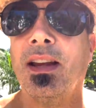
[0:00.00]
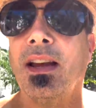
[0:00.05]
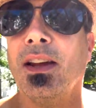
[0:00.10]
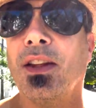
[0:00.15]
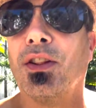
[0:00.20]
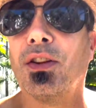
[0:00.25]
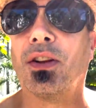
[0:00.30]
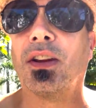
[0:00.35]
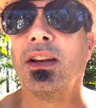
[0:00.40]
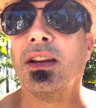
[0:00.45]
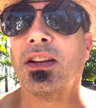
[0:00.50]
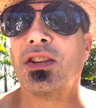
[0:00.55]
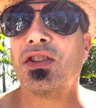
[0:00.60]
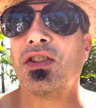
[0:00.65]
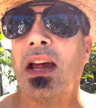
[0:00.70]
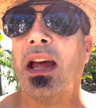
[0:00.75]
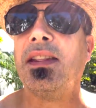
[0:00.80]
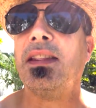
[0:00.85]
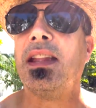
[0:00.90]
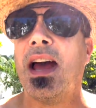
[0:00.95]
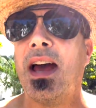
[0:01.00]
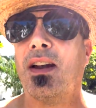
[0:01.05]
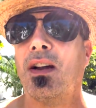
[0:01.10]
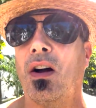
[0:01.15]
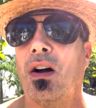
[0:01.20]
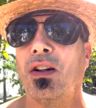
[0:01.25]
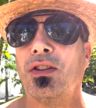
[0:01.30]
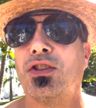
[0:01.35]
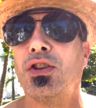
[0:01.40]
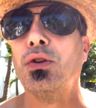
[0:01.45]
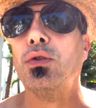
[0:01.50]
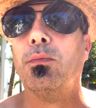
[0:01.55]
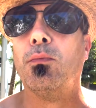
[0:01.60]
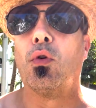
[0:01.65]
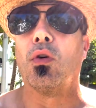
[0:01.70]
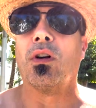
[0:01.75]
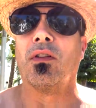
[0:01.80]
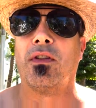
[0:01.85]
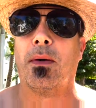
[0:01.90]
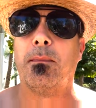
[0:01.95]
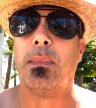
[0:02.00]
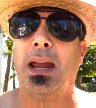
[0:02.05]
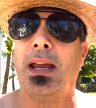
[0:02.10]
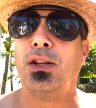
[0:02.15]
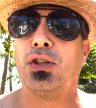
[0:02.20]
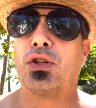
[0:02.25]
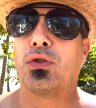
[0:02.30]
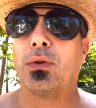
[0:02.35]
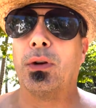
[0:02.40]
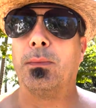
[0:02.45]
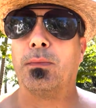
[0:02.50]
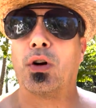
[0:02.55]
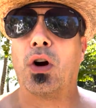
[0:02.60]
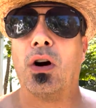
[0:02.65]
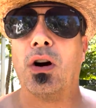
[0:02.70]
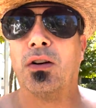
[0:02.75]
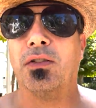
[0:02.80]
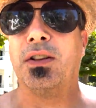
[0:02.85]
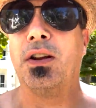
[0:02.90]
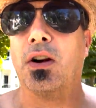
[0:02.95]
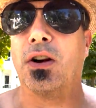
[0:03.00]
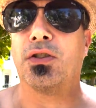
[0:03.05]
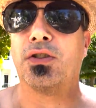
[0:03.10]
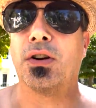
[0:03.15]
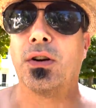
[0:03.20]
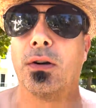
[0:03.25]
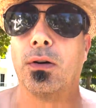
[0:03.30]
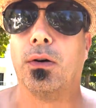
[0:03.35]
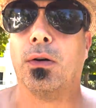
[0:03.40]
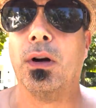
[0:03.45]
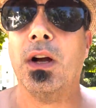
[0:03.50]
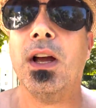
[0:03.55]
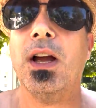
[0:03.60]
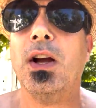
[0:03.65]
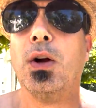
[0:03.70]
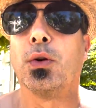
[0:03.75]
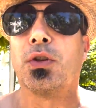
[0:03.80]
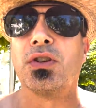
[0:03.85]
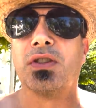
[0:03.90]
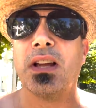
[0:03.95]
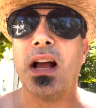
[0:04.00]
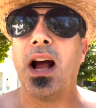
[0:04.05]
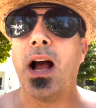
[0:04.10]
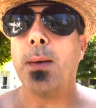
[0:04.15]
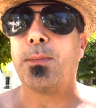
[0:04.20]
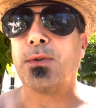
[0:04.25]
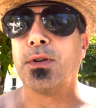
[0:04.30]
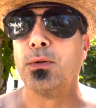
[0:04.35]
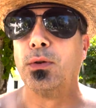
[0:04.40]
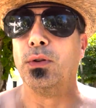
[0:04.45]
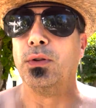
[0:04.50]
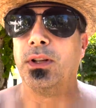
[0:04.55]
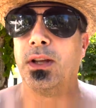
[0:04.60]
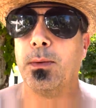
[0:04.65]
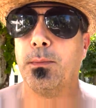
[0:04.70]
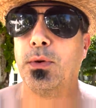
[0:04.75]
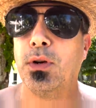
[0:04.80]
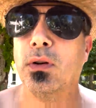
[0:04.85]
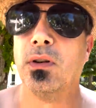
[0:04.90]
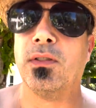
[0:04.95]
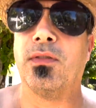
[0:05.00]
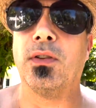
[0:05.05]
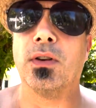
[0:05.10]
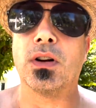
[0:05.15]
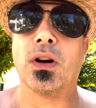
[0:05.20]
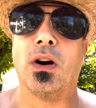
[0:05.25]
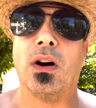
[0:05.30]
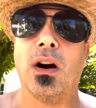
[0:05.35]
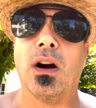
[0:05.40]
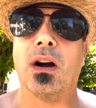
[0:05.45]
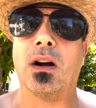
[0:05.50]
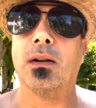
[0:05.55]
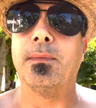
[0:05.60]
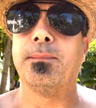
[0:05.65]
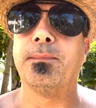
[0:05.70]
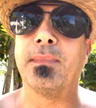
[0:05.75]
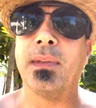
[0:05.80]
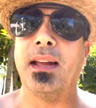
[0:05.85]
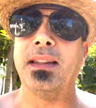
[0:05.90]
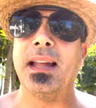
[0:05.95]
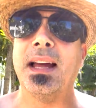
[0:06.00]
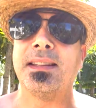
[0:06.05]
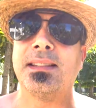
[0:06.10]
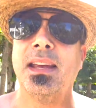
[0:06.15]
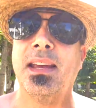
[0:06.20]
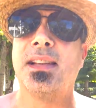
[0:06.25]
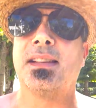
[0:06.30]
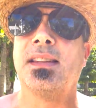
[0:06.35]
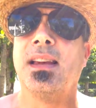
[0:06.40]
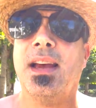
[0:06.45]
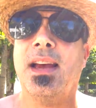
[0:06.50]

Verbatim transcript: they're going to extend that onto more of a mainstream car, the Arturo, which is absolutely a beautiful car. And that takes